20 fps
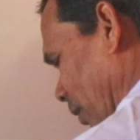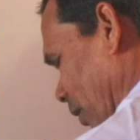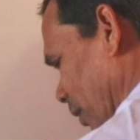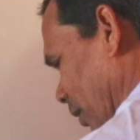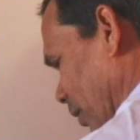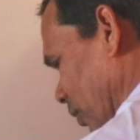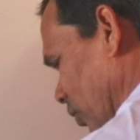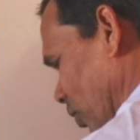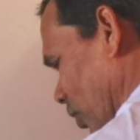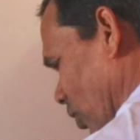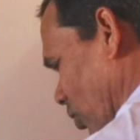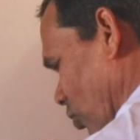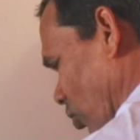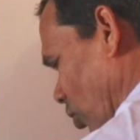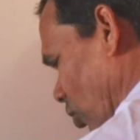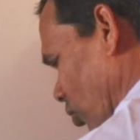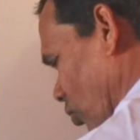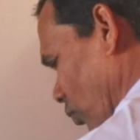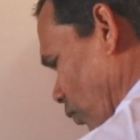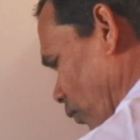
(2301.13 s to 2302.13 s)
is
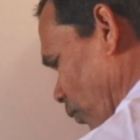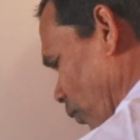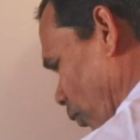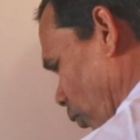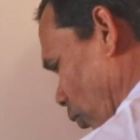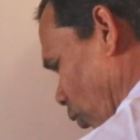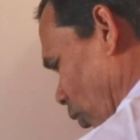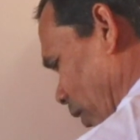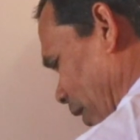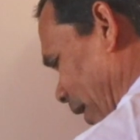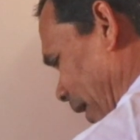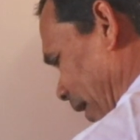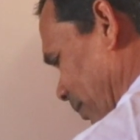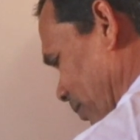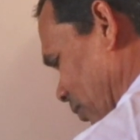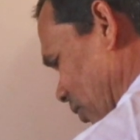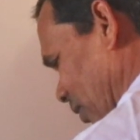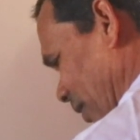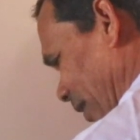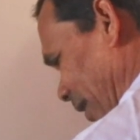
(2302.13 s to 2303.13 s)
equal to 4
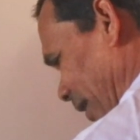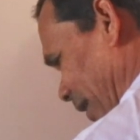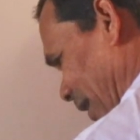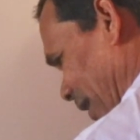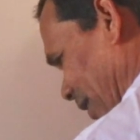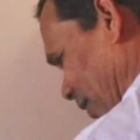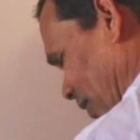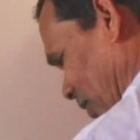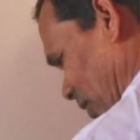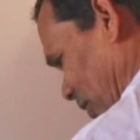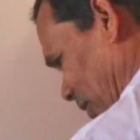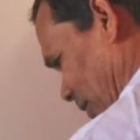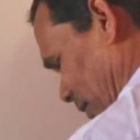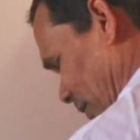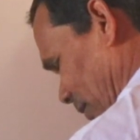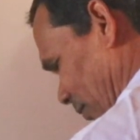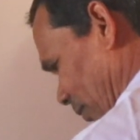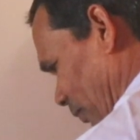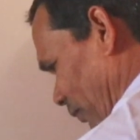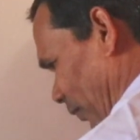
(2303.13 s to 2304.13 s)
times
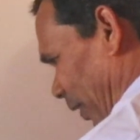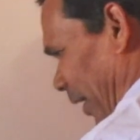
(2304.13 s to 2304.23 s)
S. We